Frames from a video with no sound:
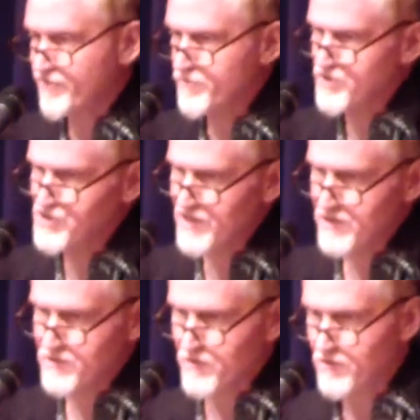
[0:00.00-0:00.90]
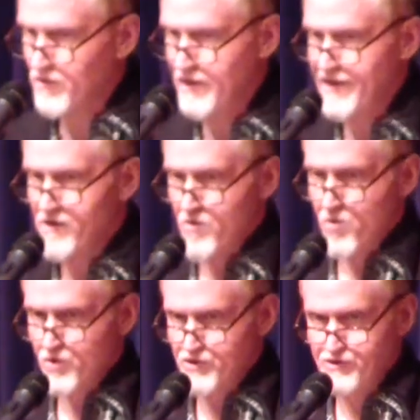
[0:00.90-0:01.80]
from the center like
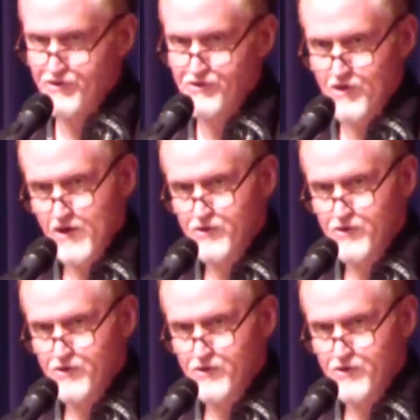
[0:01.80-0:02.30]
horses.